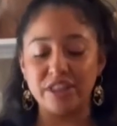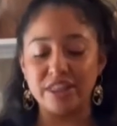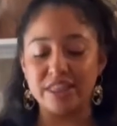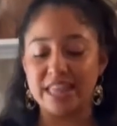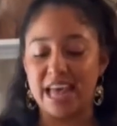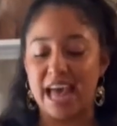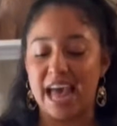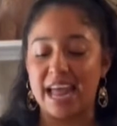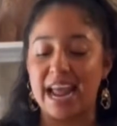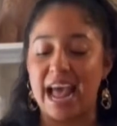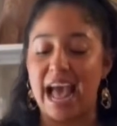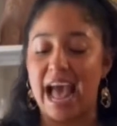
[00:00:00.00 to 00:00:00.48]

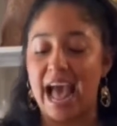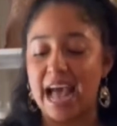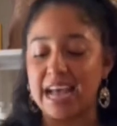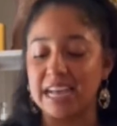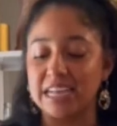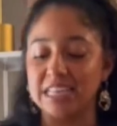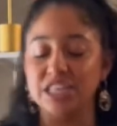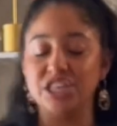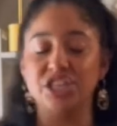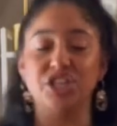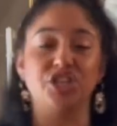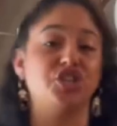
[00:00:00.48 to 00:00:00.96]
that
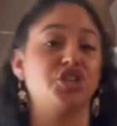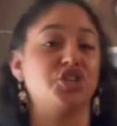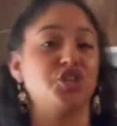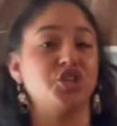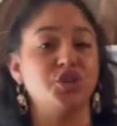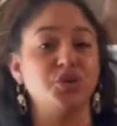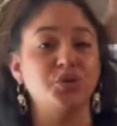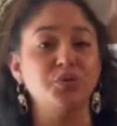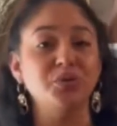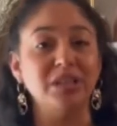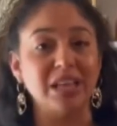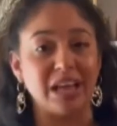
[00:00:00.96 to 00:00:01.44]
has
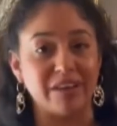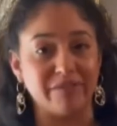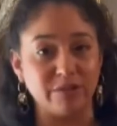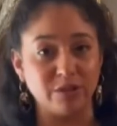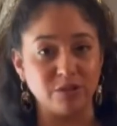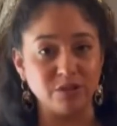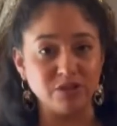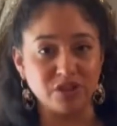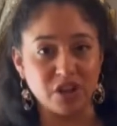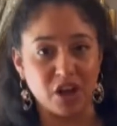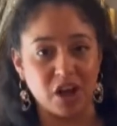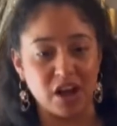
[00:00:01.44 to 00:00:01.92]
2
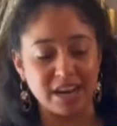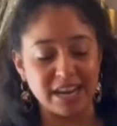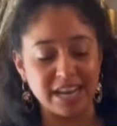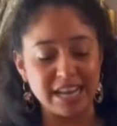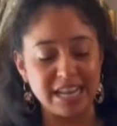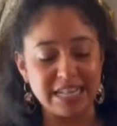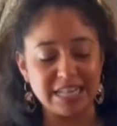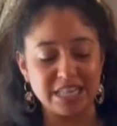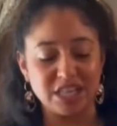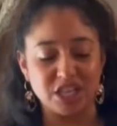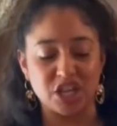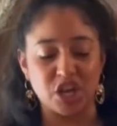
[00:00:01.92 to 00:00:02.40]
levels on it.